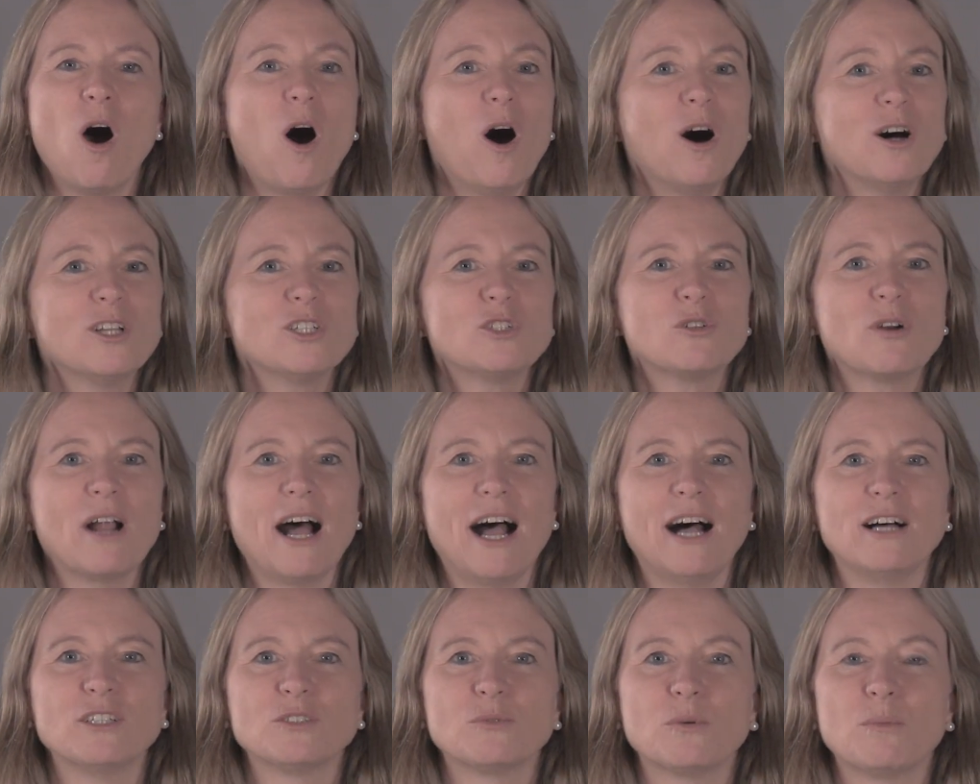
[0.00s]
All
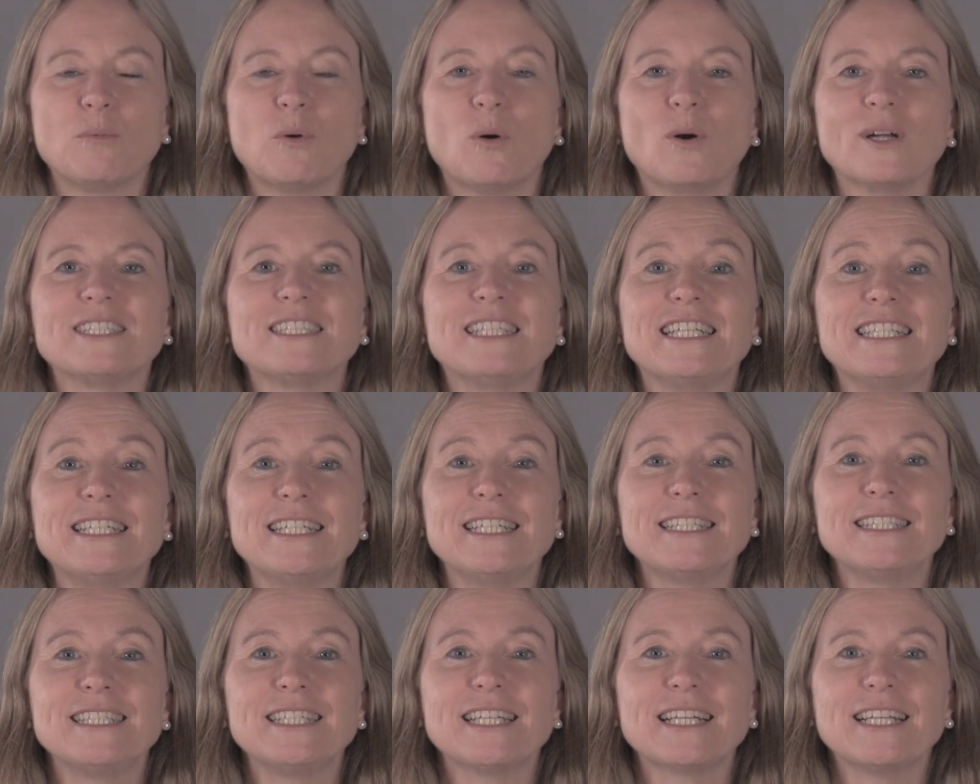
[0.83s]
trials report
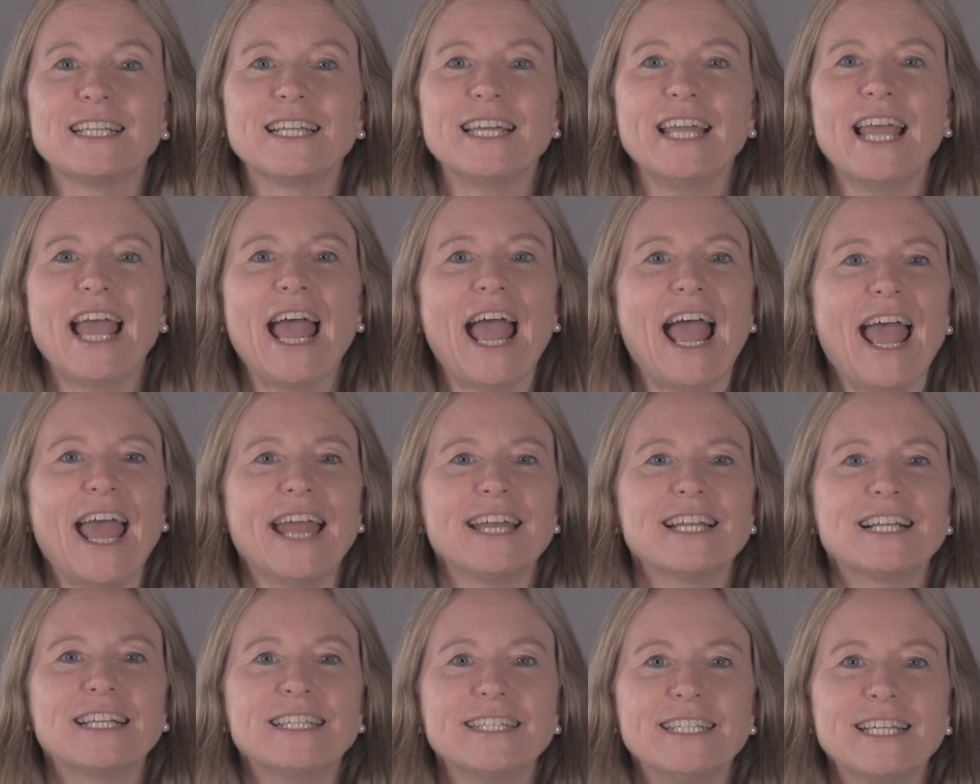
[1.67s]
statistically
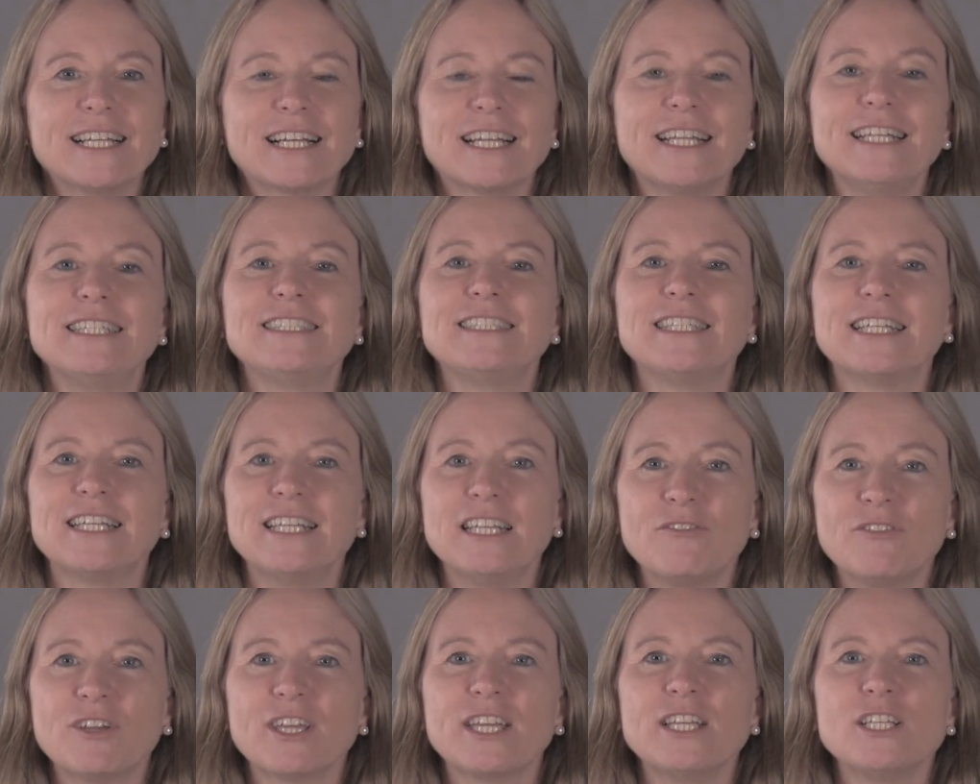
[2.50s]
and clinically
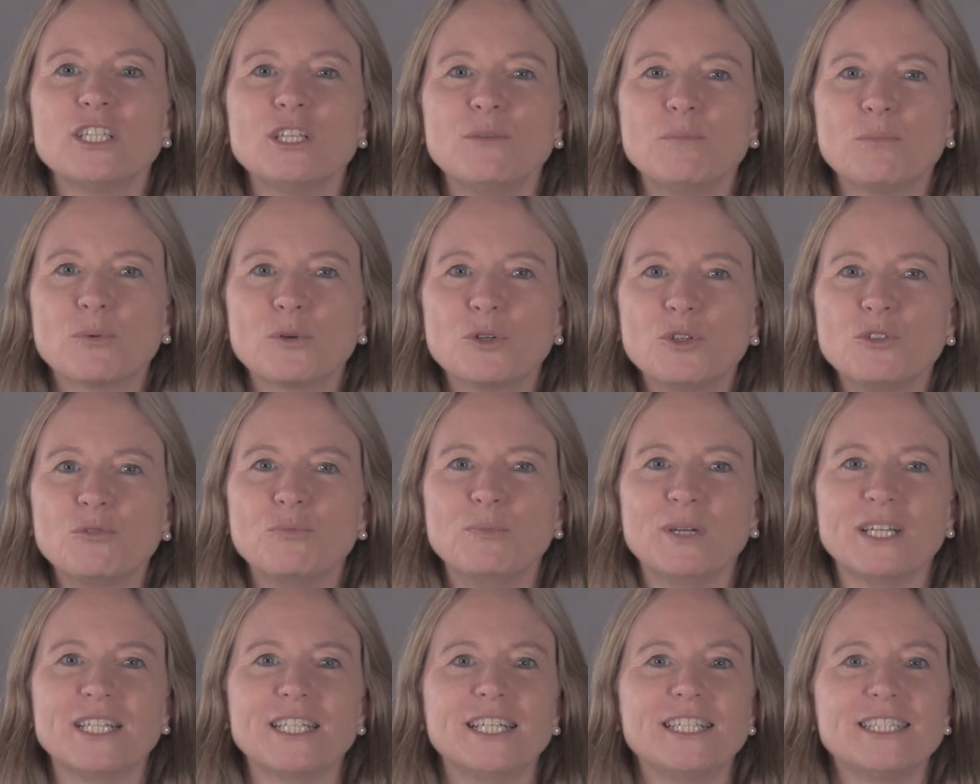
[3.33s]
significant
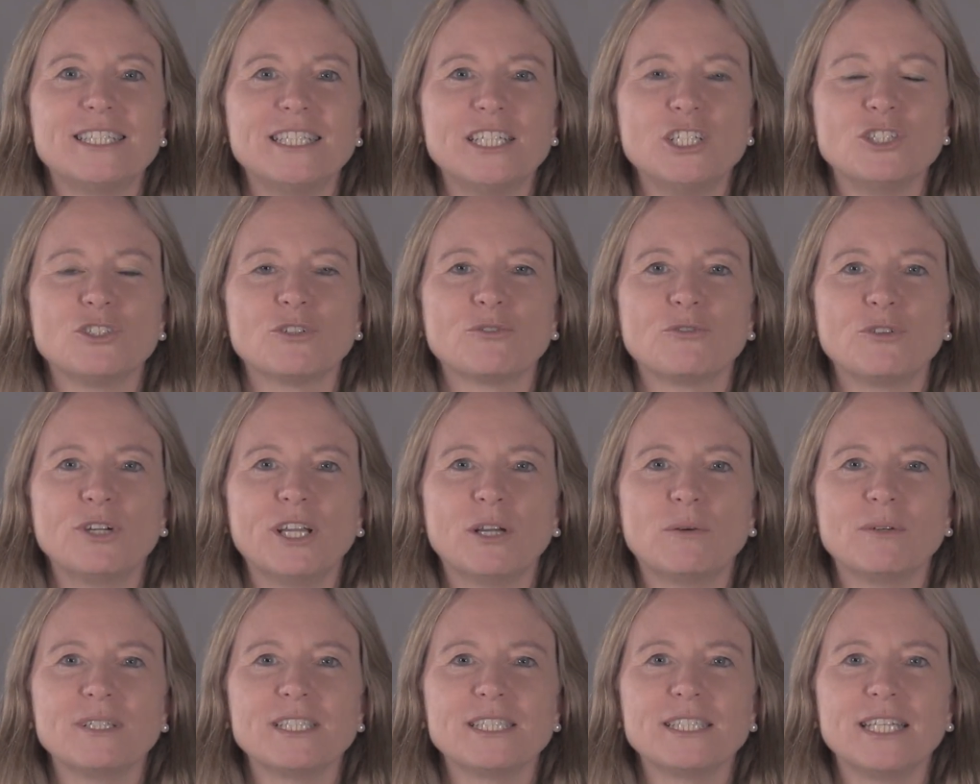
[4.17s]
improvement in seizure
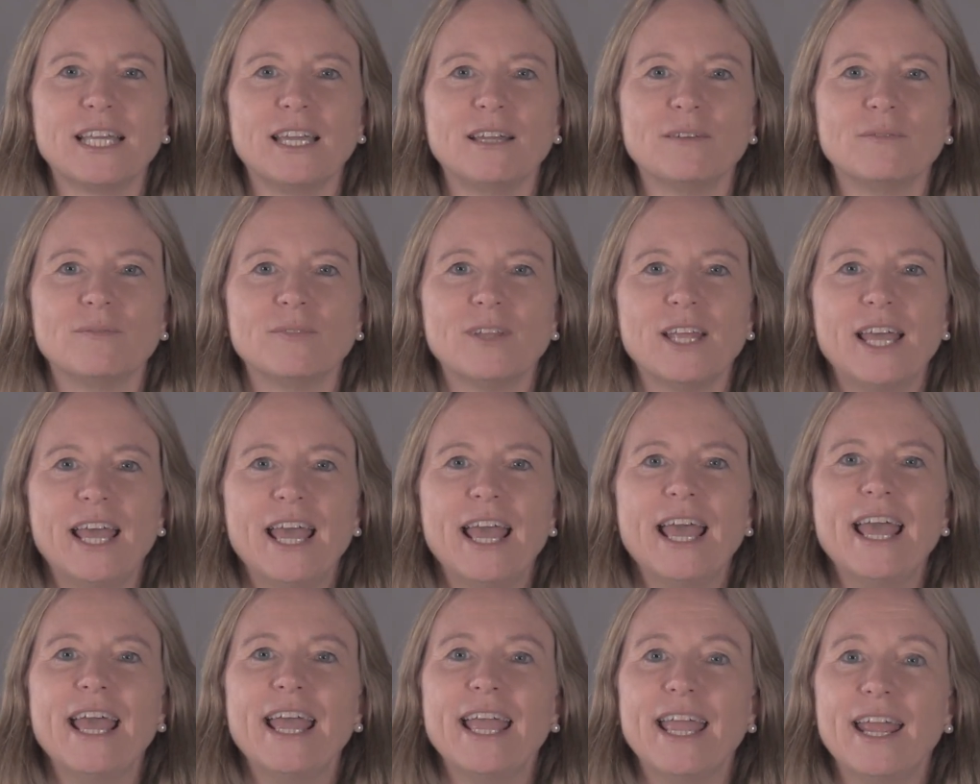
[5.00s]
frequency.
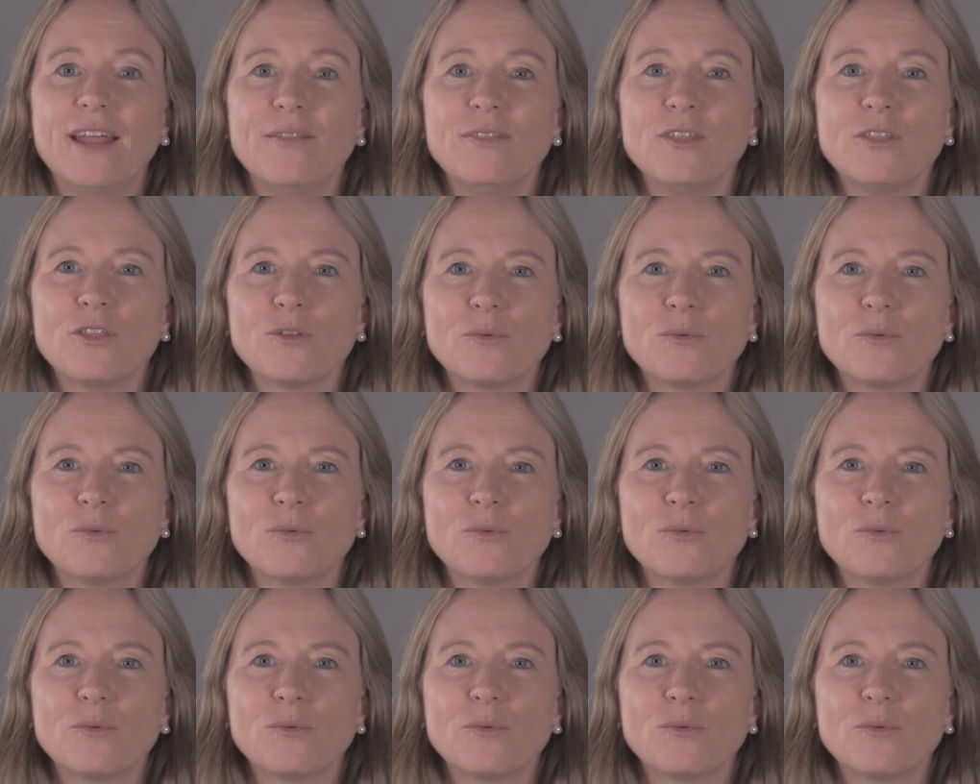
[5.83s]
In the